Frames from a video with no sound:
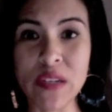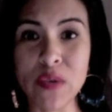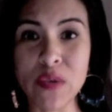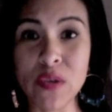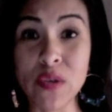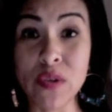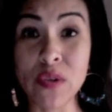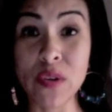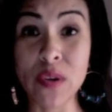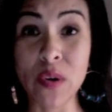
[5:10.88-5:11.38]

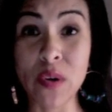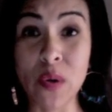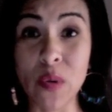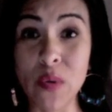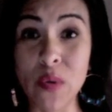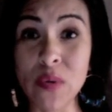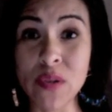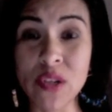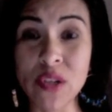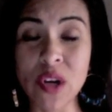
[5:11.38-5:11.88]
do their
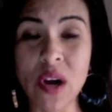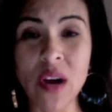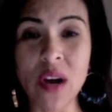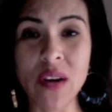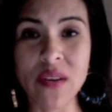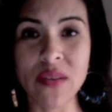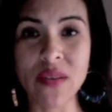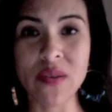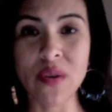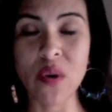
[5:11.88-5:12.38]
own jog
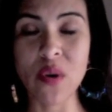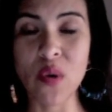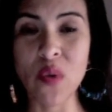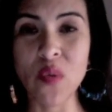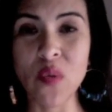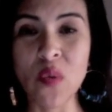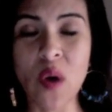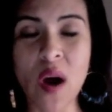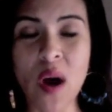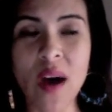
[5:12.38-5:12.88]
or their
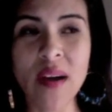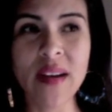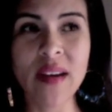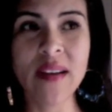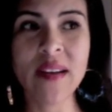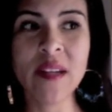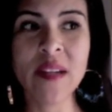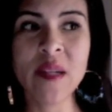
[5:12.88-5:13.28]
own walk,